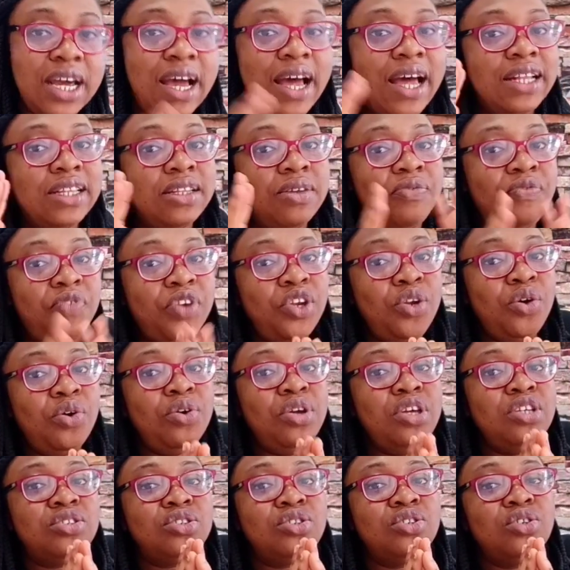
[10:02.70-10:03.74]
And the video
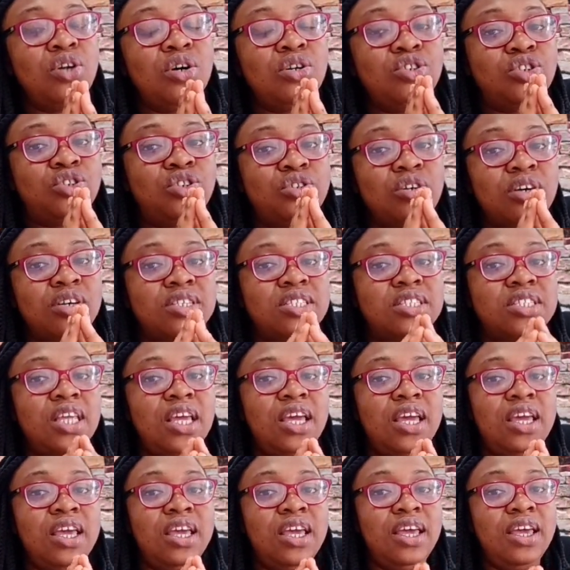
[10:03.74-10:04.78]
is not just
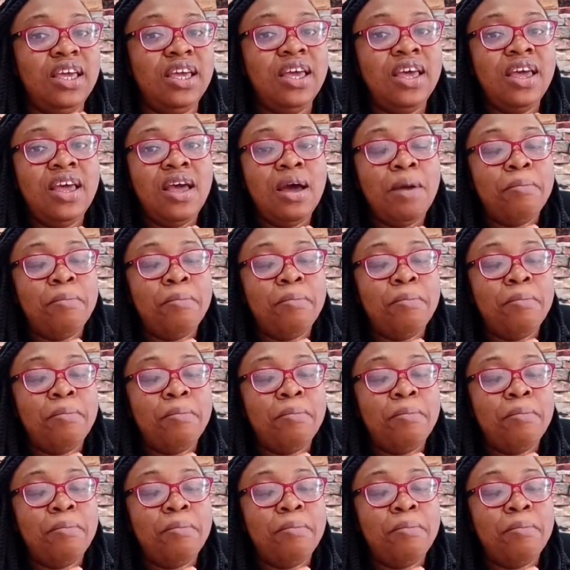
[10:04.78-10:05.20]
a